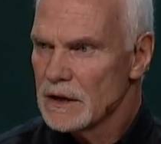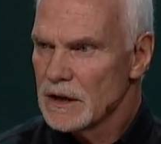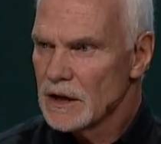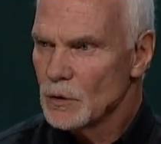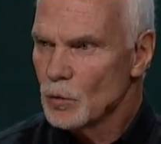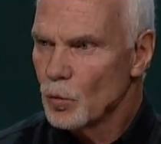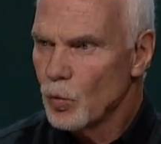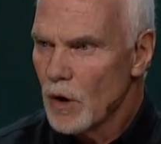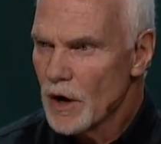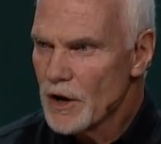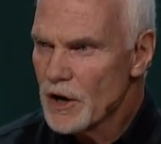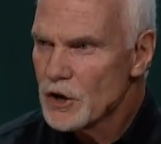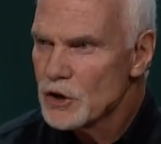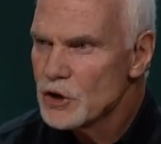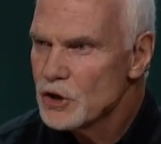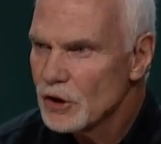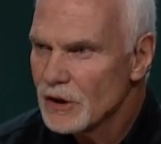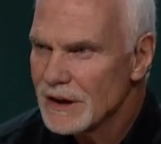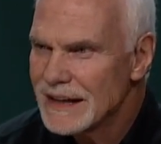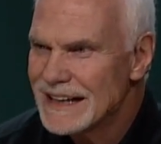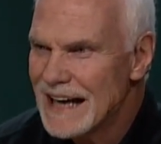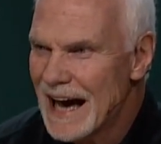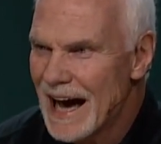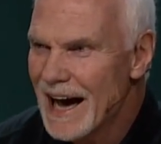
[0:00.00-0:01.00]
And what are
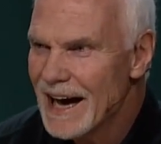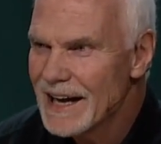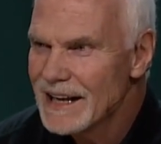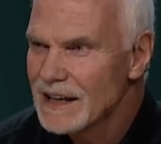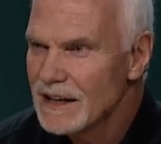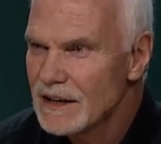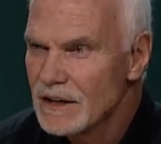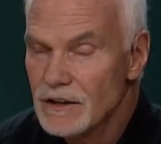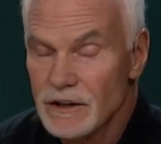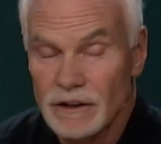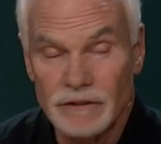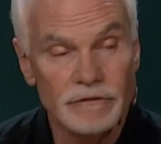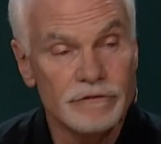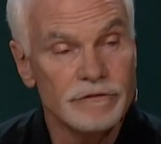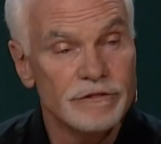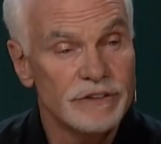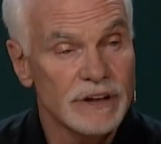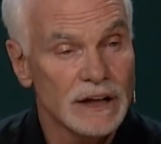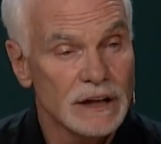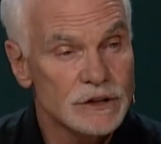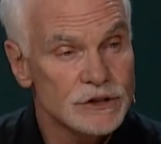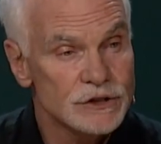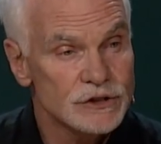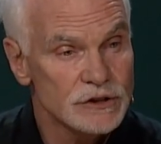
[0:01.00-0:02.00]
your guiding
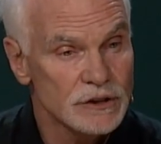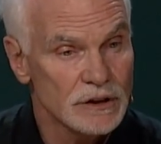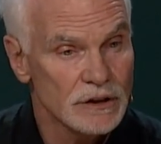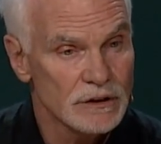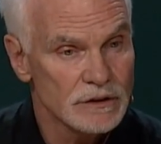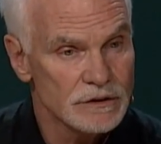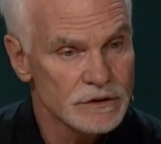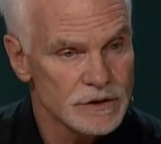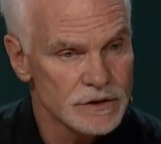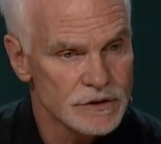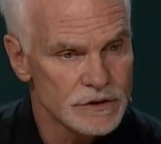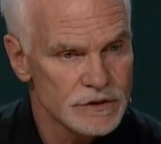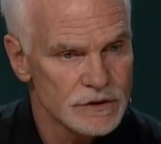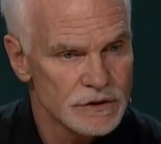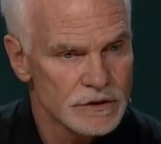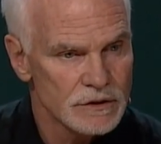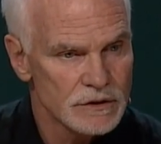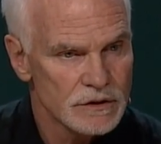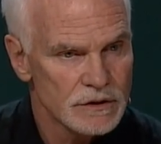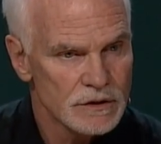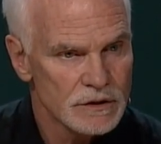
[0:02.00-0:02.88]
convictions?